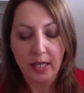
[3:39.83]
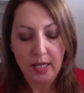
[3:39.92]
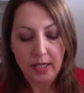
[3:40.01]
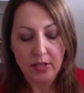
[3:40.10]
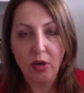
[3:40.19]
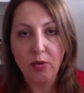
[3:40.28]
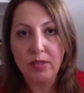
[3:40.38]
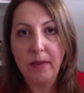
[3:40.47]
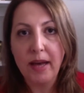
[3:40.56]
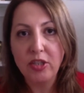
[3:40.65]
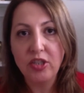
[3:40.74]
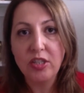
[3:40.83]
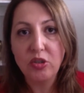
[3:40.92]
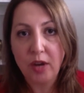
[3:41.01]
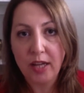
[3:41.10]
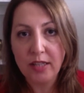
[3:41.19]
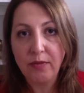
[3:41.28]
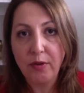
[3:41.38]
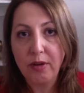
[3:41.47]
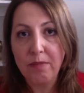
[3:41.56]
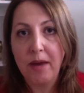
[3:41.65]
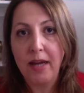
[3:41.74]
So it's about just transferring
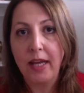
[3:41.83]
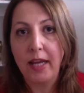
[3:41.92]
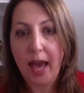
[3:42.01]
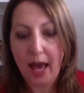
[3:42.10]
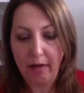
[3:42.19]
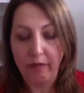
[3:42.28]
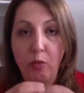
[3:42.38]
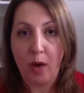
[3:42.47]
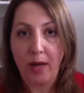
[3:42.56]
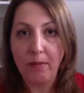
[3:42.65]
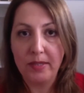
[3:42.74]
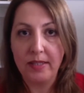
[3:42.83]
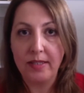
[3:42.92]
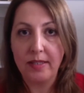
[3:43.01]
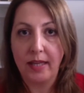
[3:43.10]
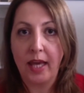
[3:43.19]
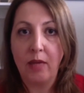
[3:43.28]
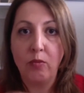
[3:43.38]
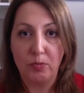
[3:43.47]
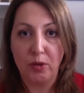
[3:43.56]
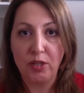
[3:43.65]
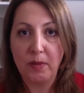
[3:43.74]
money out of the one business account, which
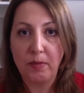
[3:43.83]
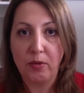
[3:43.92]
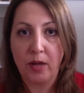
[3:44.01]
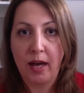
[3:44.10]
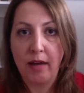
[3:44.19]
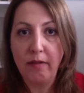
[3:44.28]
most people have.